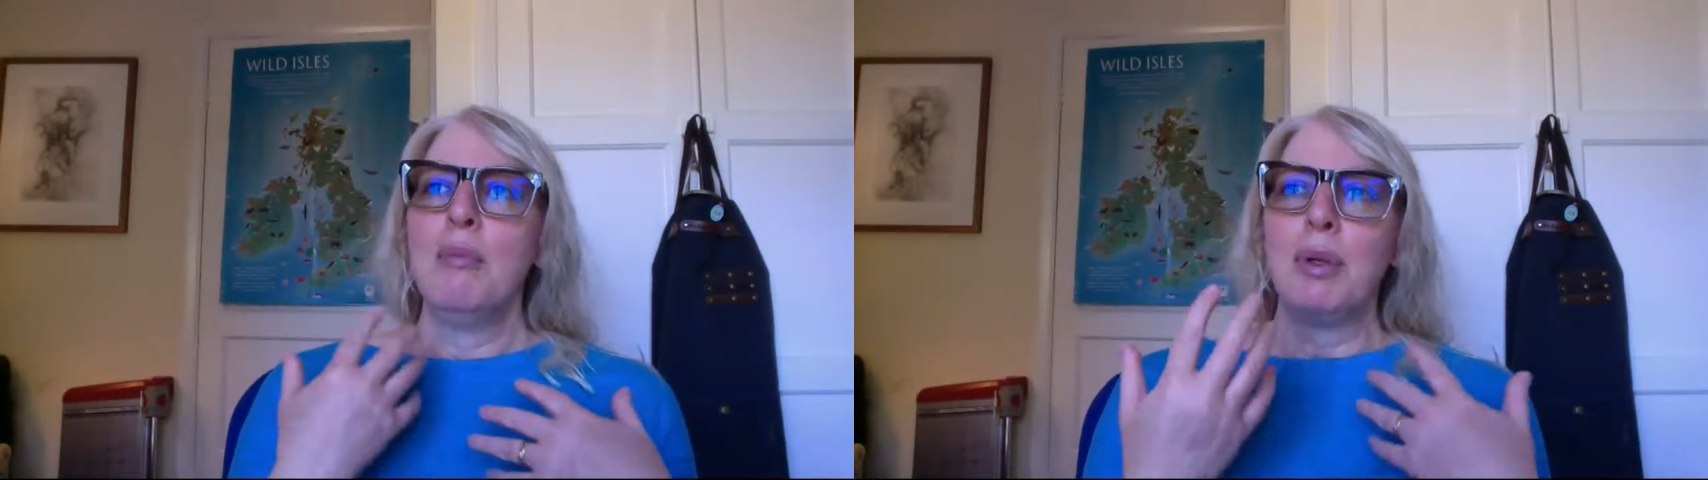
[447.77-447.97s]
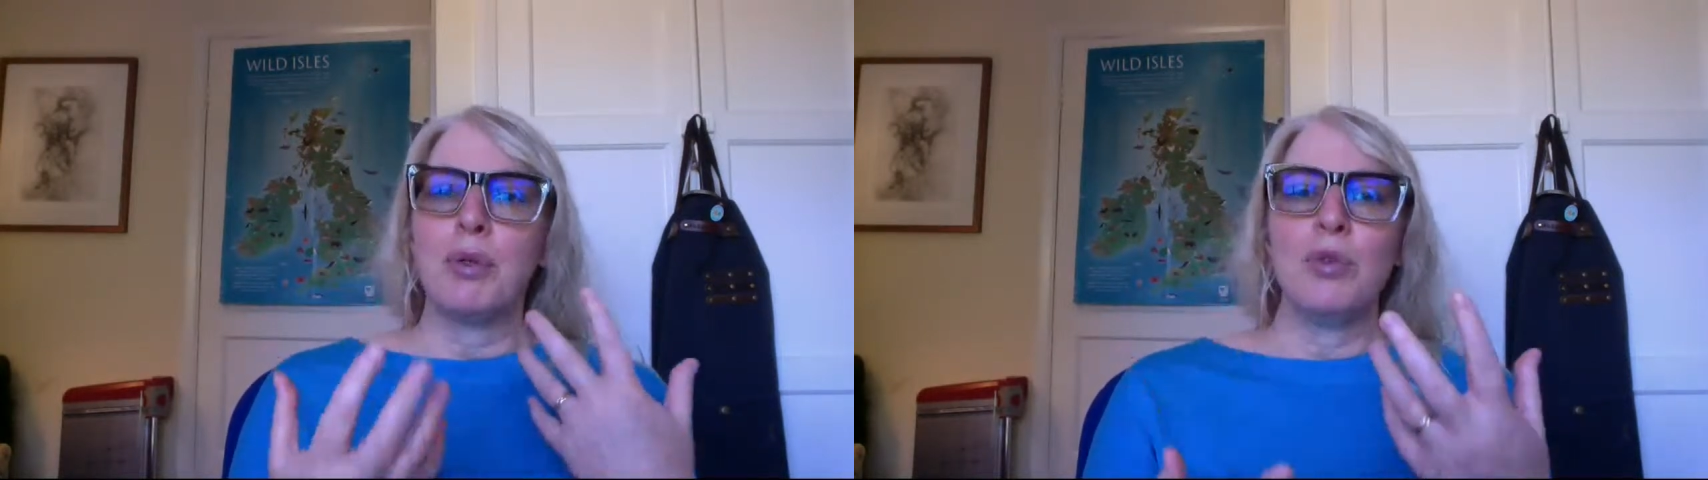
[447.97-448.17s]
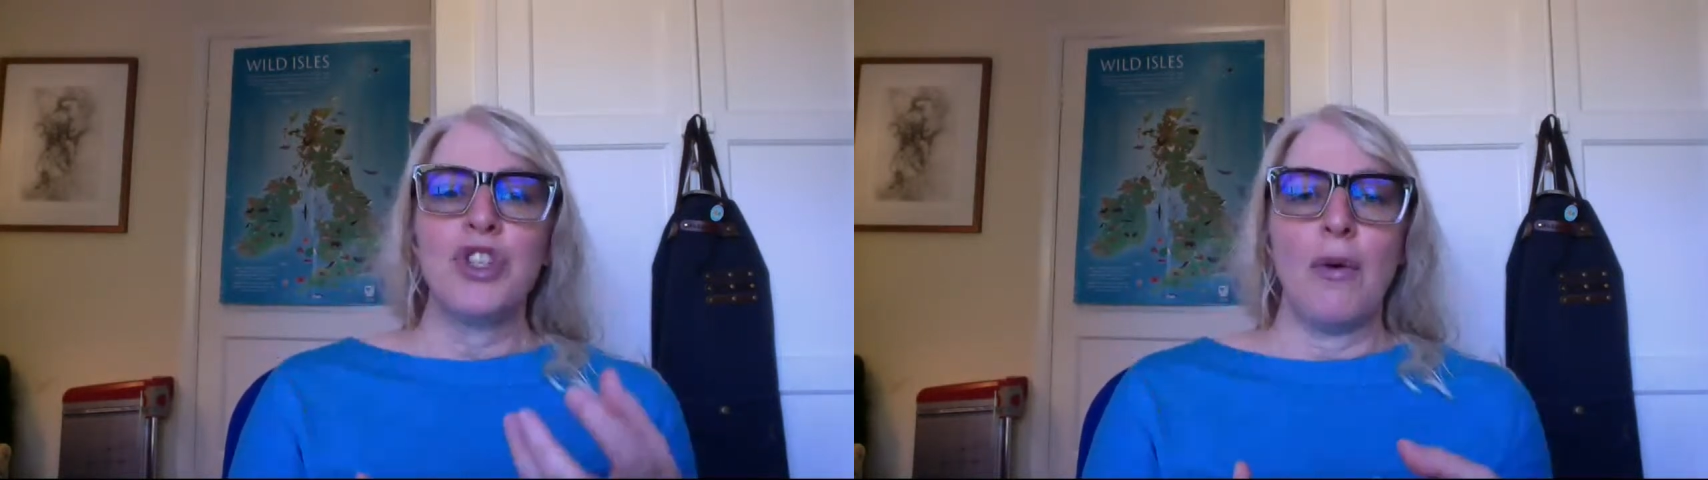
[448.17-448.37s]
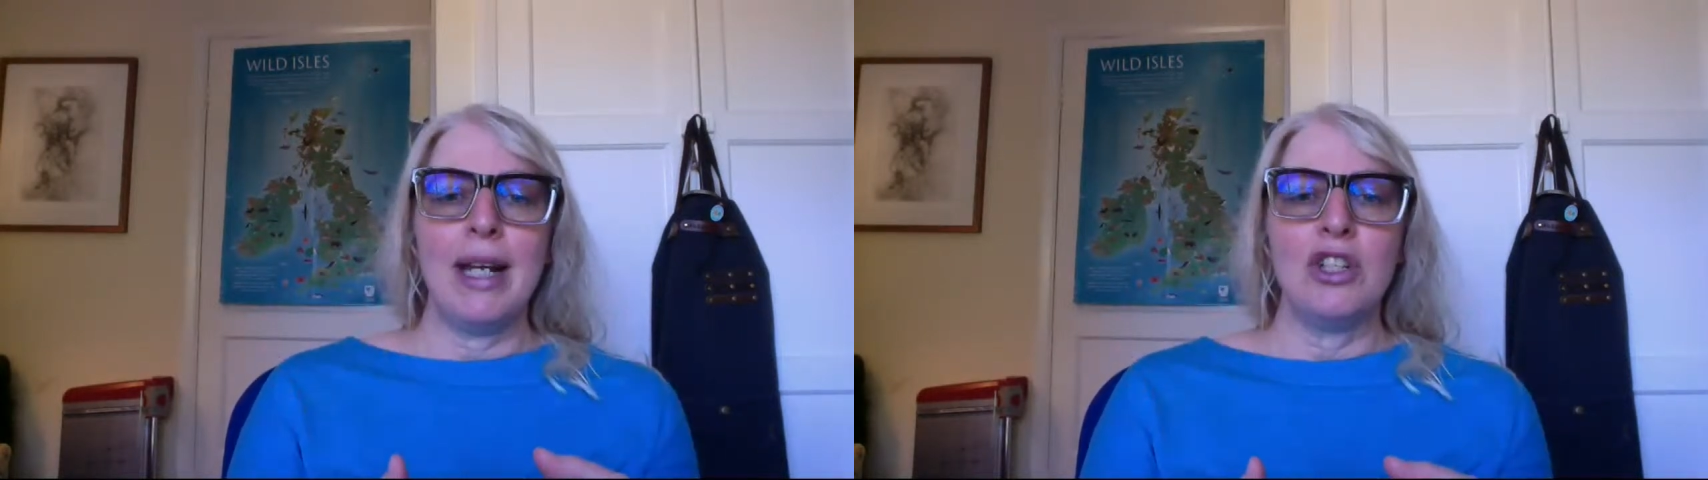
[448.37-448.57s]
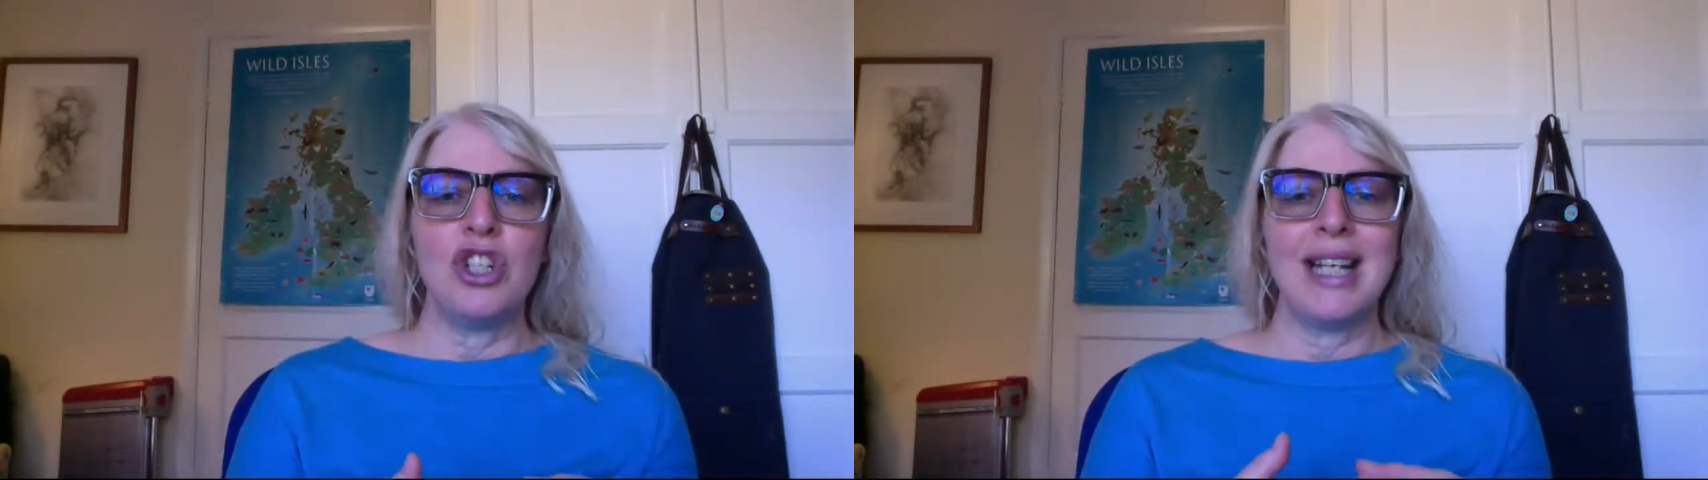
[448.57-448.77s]
but also
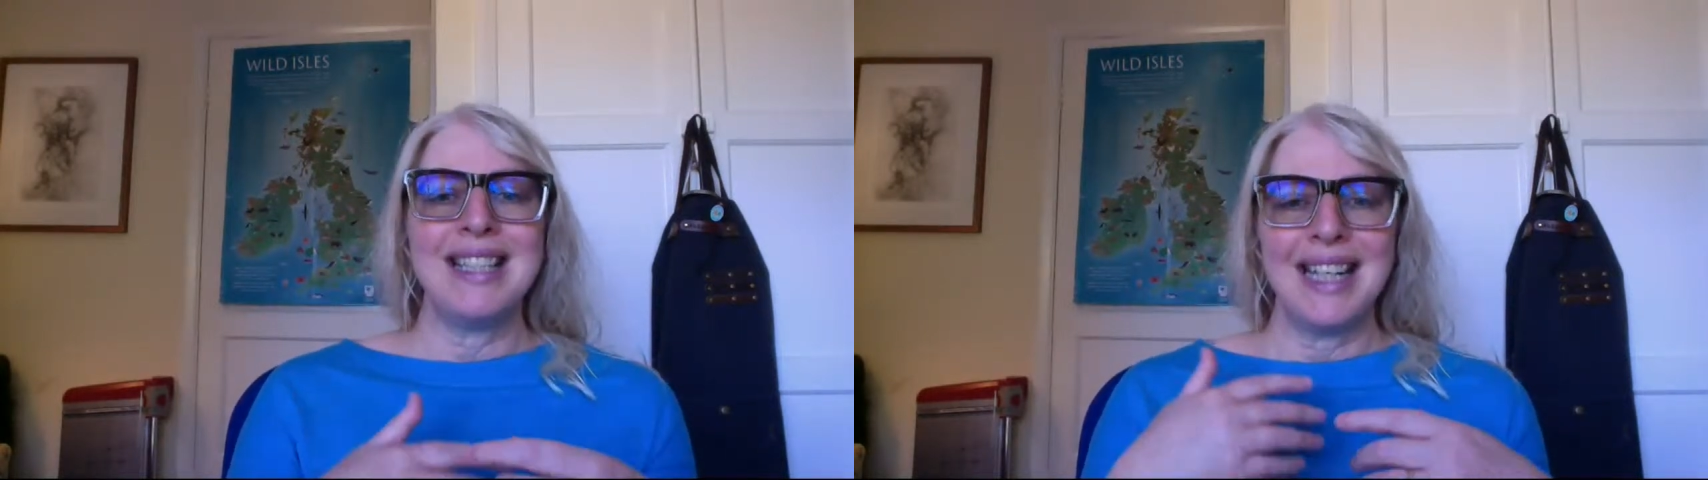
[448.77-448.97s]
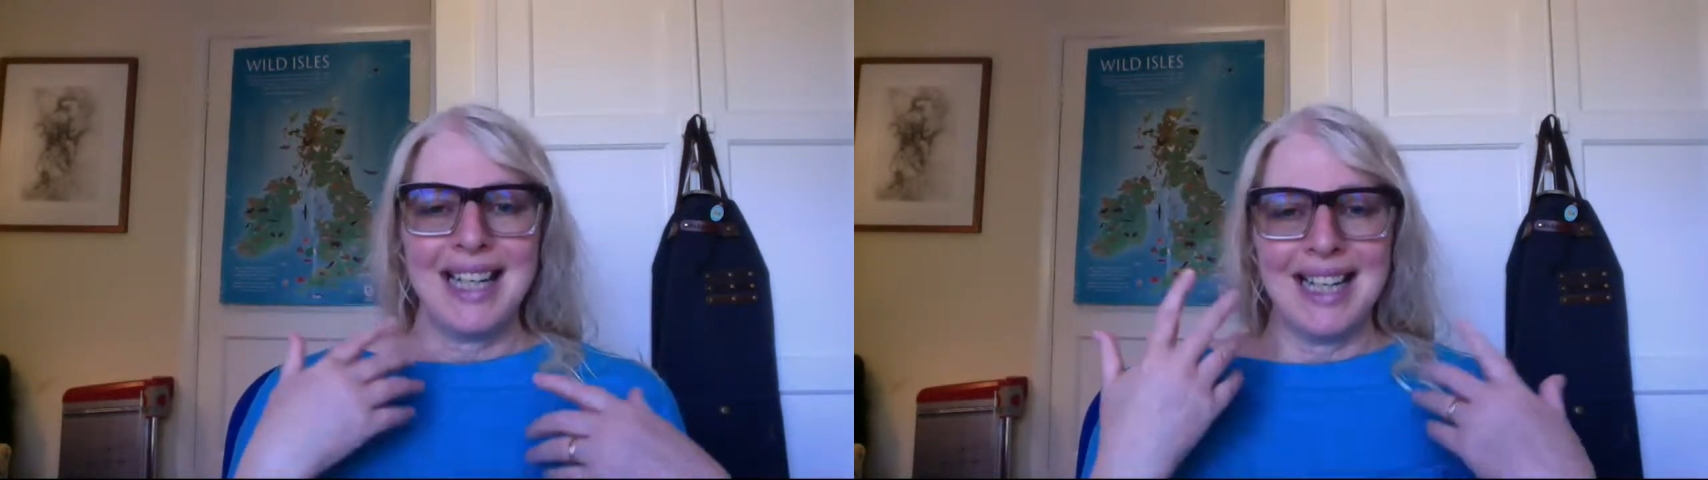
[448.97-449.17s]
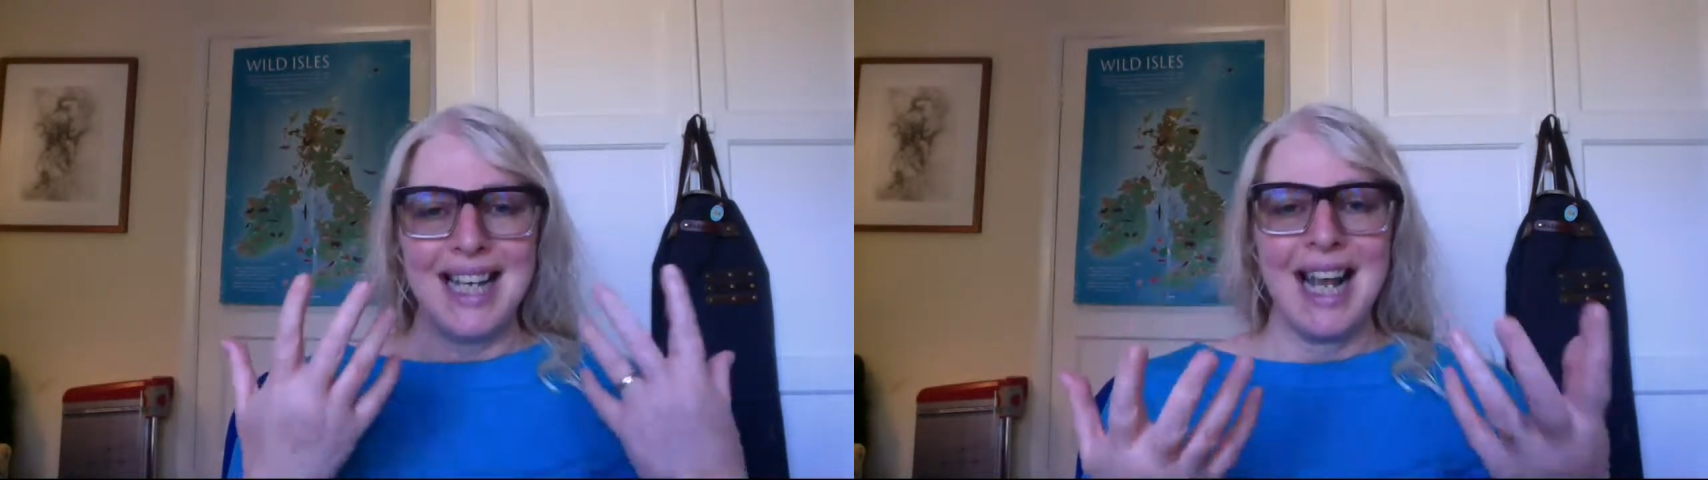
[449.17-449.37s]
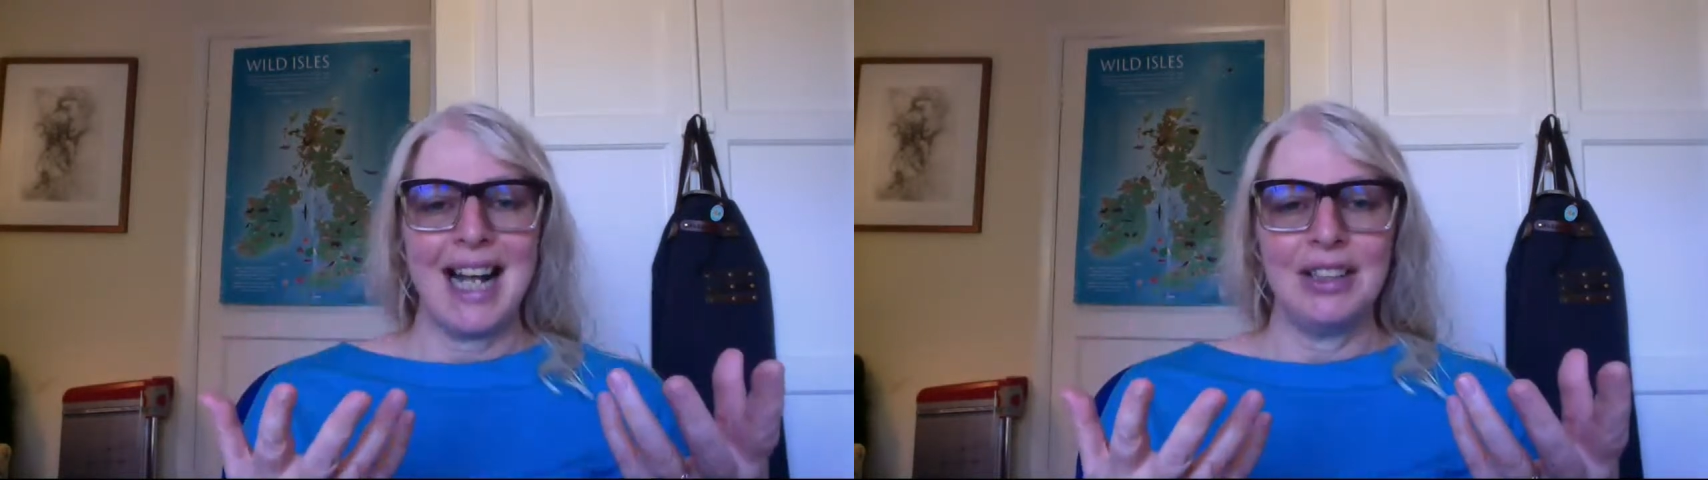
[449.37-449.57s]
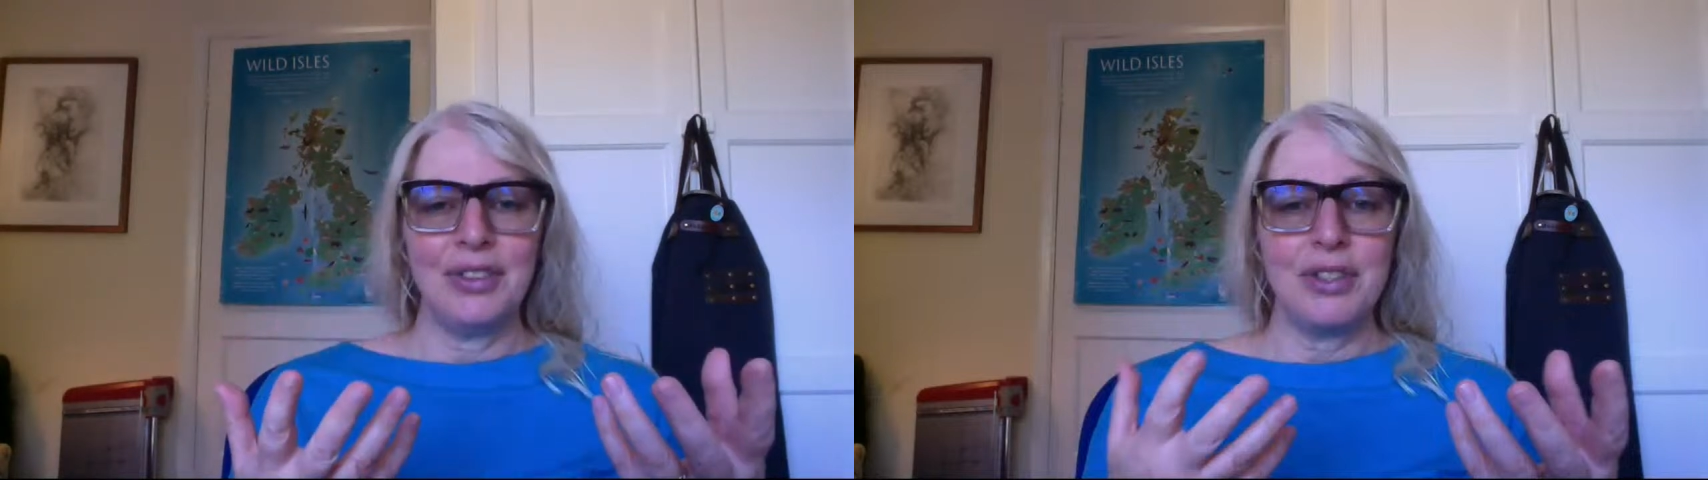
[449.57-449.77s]
energetically
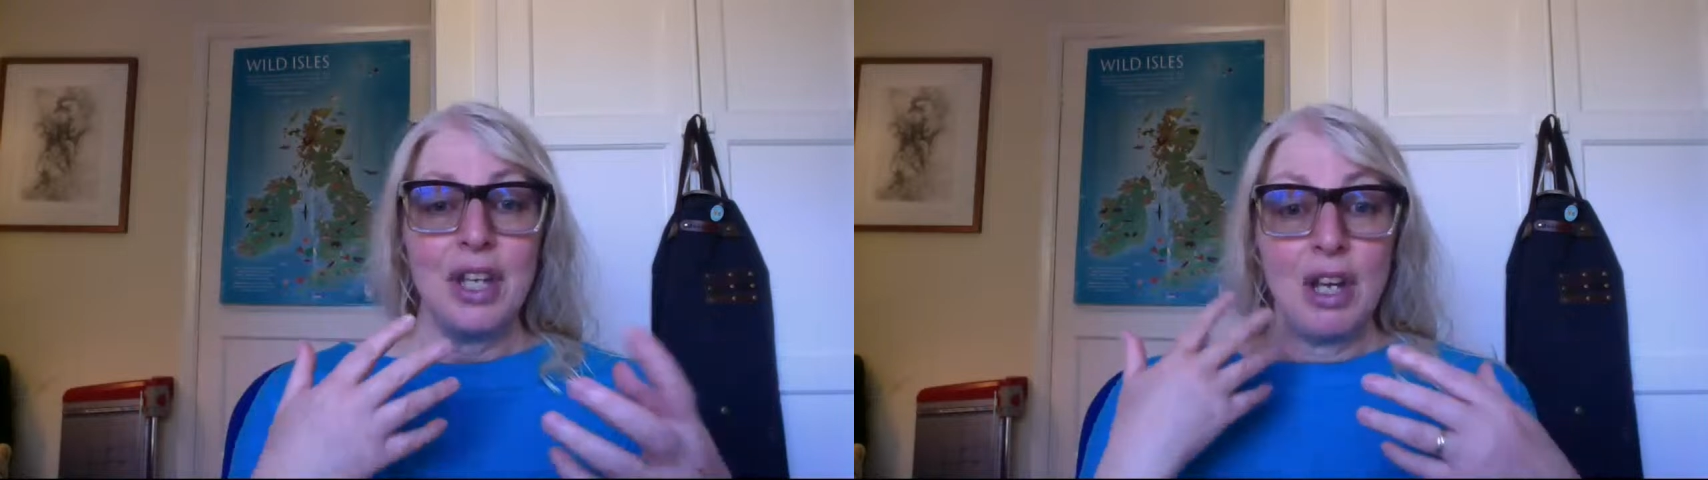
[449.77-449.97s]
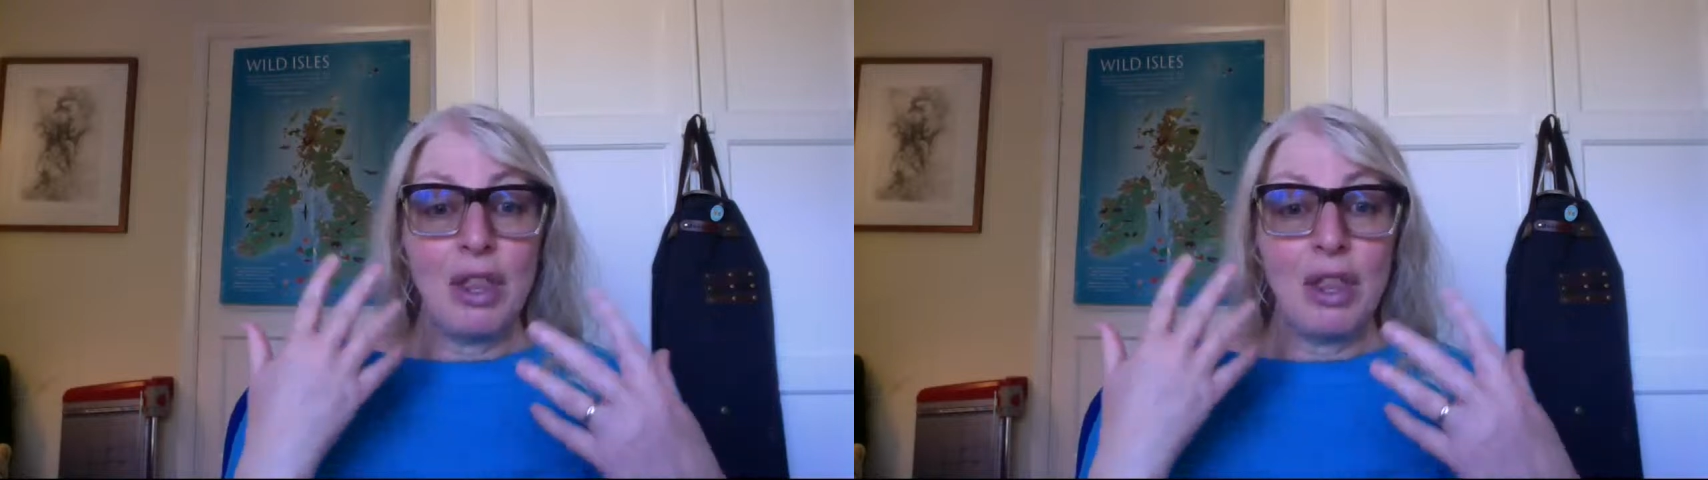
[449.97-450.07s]
and